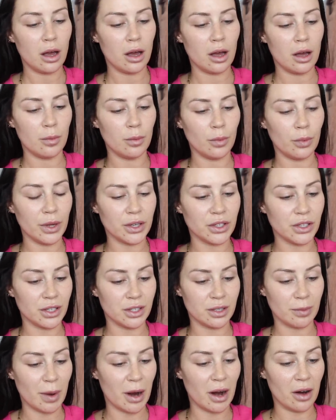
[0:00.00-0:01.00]
um, which
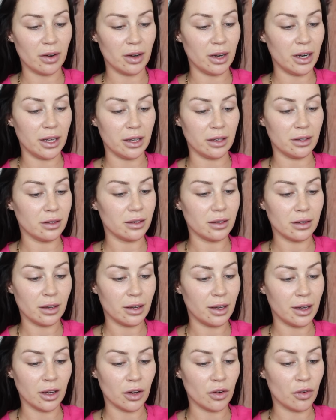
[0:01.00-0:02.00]
is apparently
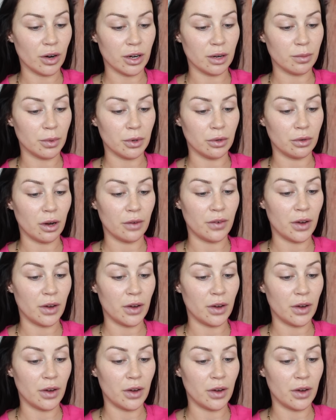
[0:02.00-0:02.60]
incredible.